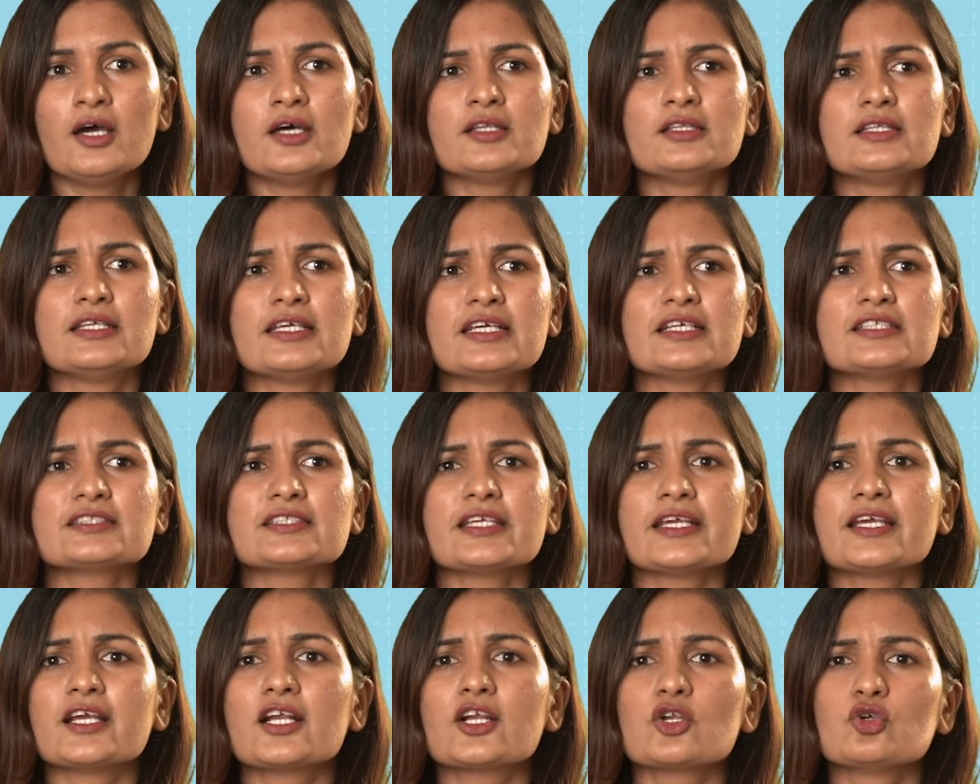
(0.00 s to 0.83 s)
These
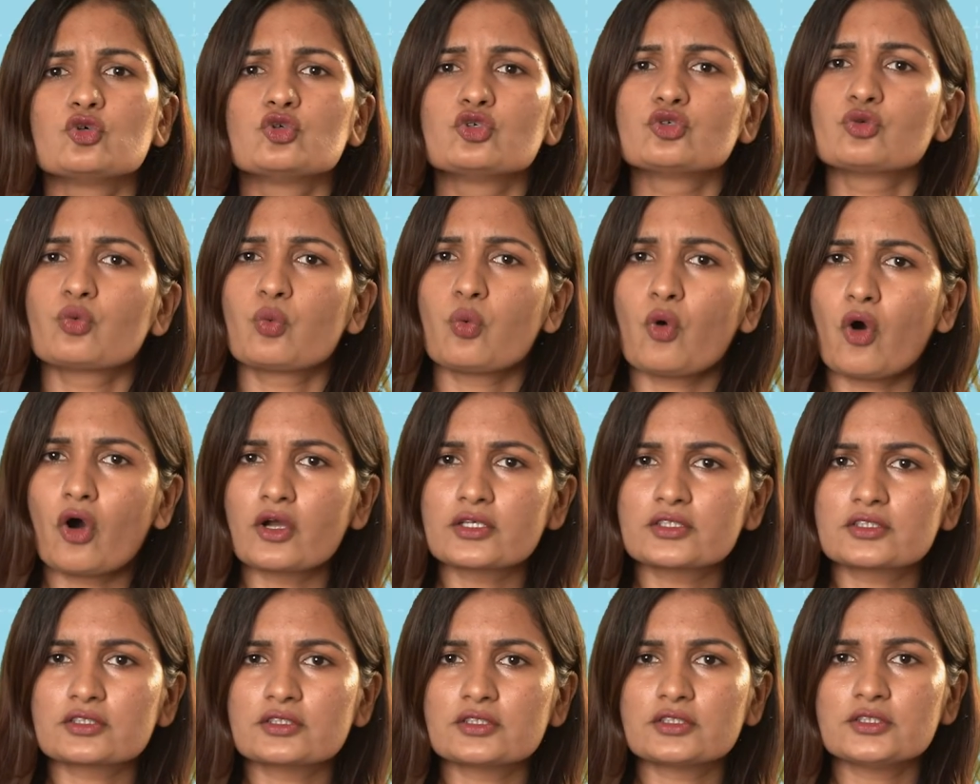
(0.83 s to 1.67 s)
include
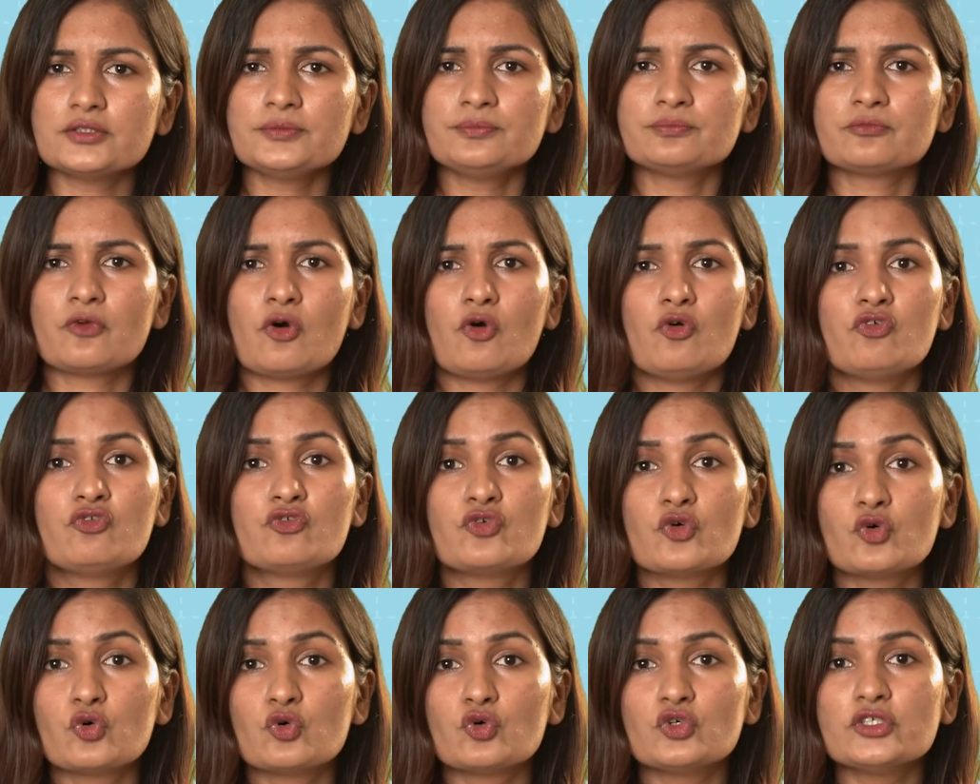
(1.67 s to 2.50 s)
water,
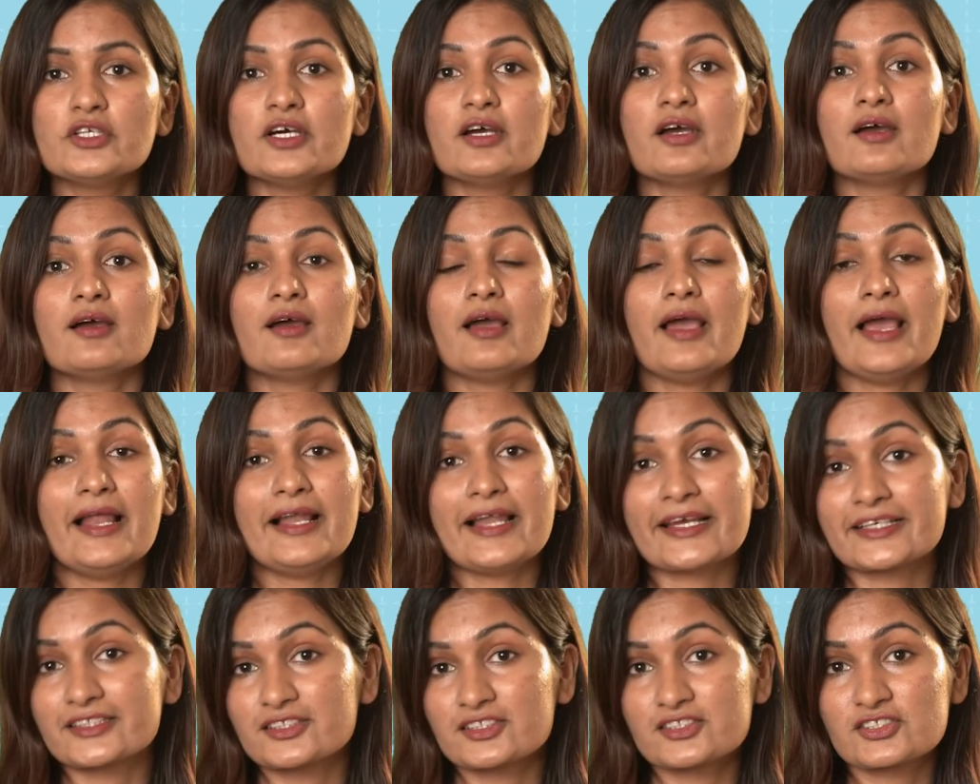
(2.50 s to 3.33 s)
food,
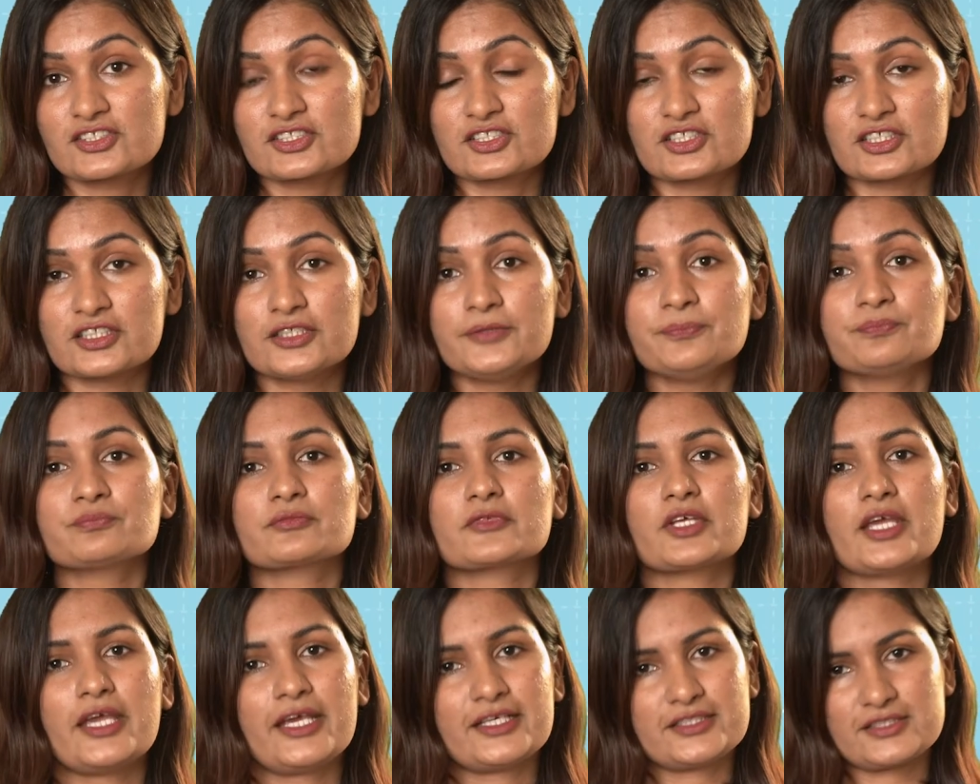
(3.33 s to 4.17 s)
electricity,
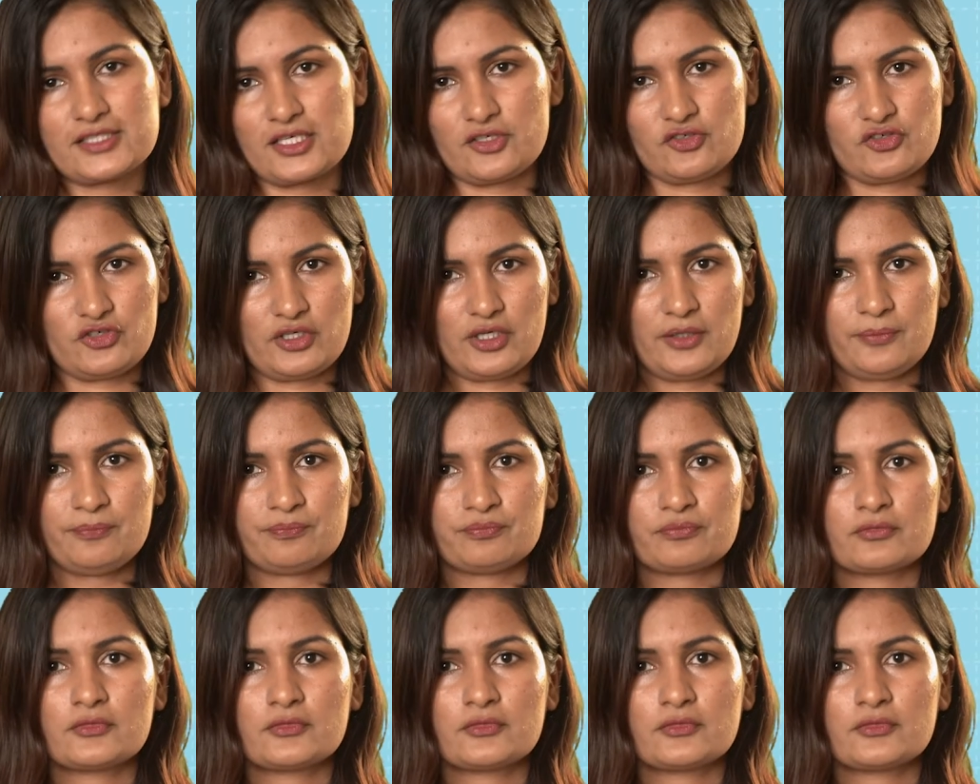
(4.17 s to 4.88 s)
etc.